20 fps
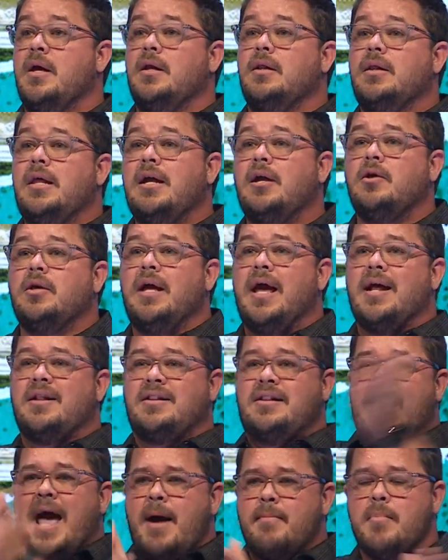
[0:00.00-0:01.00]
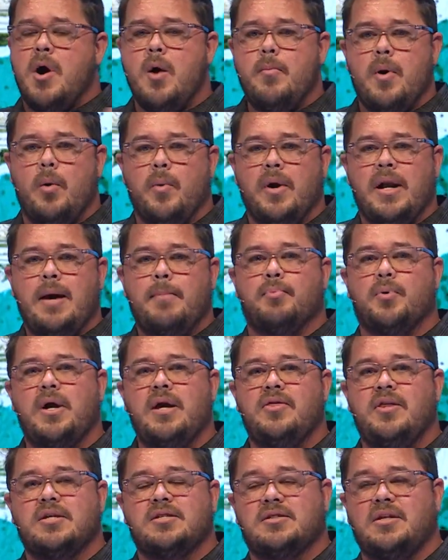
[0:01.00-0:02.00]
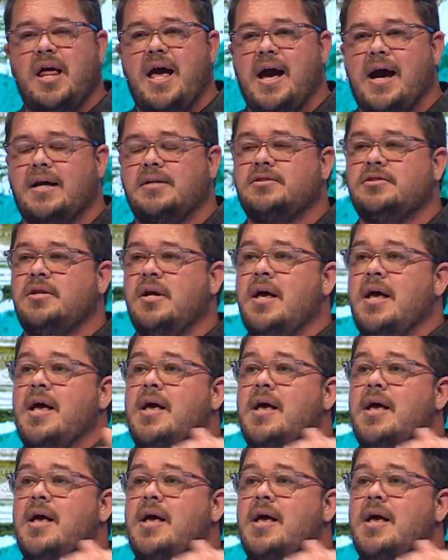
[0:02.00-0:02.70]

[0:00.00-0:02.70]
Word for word: literally at that moment when he breathed his last,